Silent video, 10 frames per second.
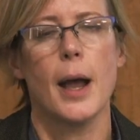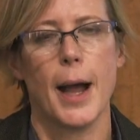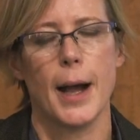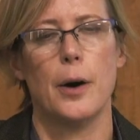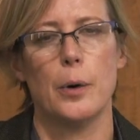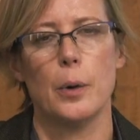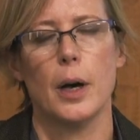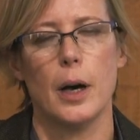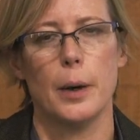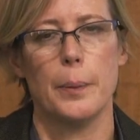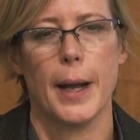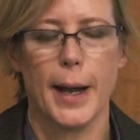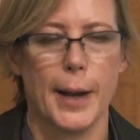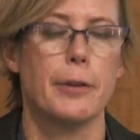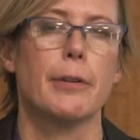
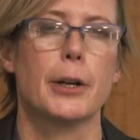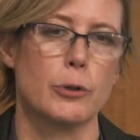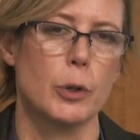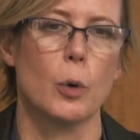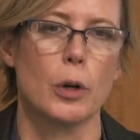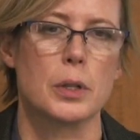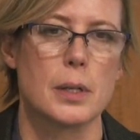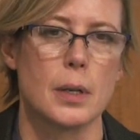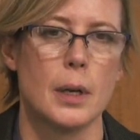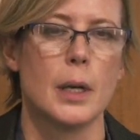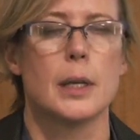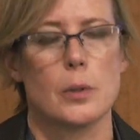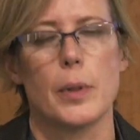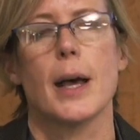how the factory works. So